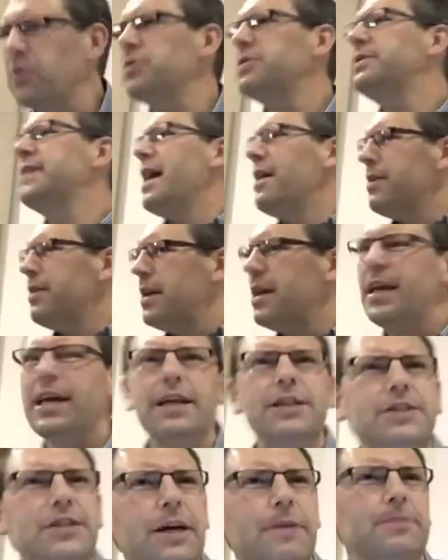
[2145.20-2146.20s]
down in
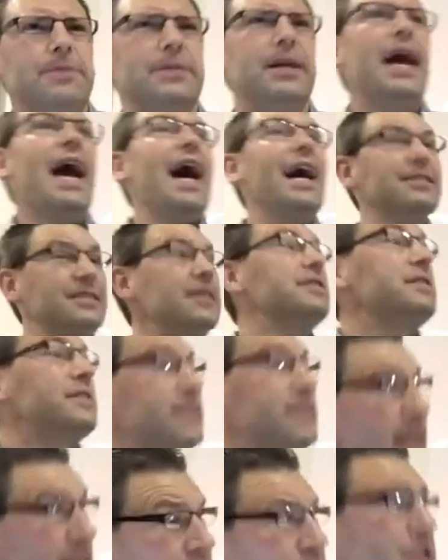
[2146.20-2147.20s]
Egypt as the
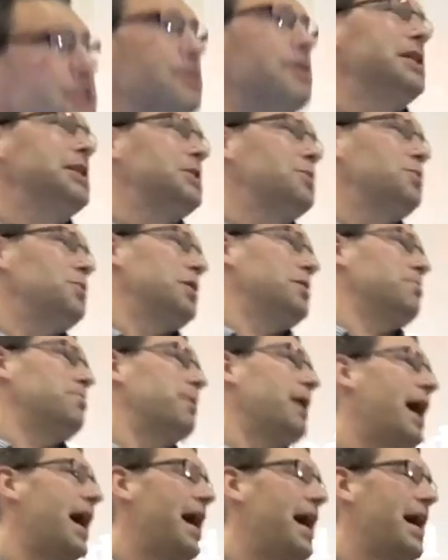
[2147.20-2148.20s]
centuries went
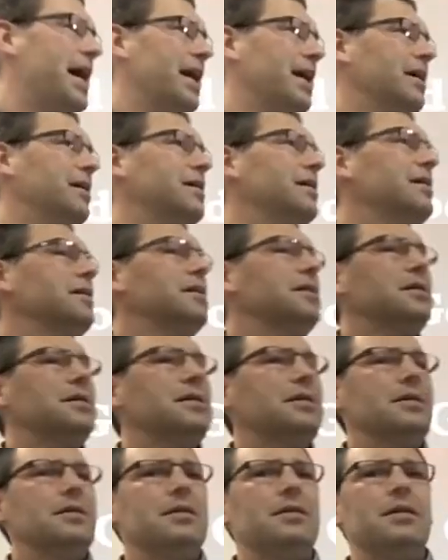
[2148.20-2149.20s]
by.
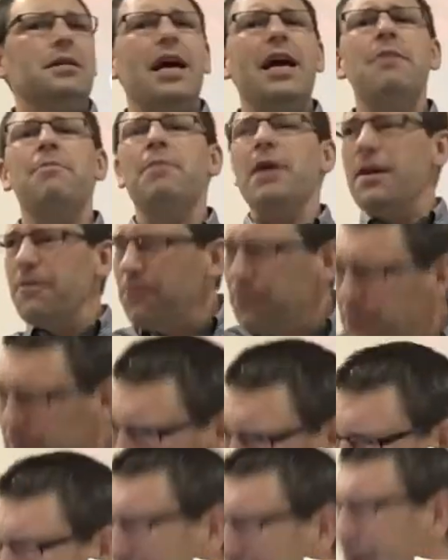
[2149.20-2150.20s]
It may feel that